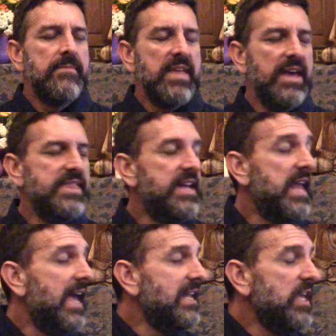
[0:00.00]
And
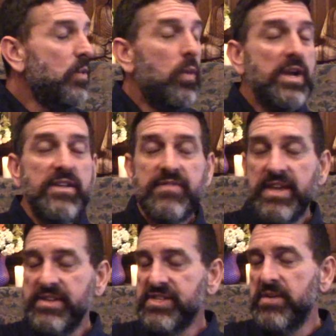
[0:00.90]
then any one of
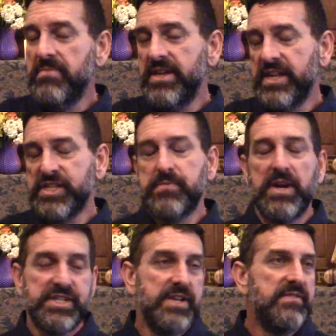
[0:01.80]
these can be an
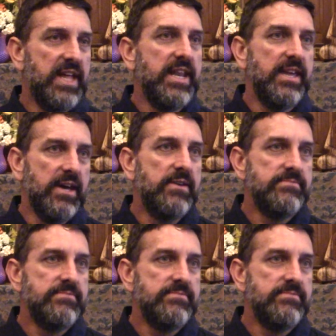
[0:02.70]
expression of letting go.